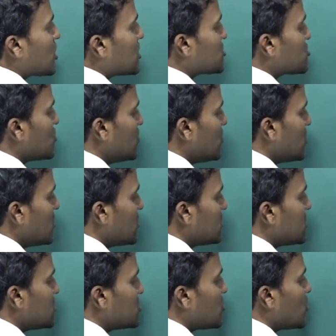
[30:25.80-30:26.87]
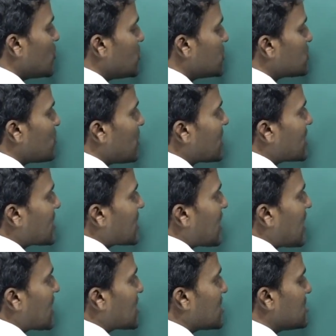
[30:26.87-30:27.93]
also, this u is making an
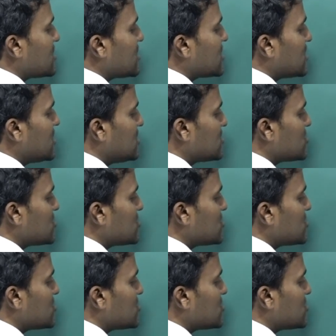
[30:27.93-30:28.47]
angle theta.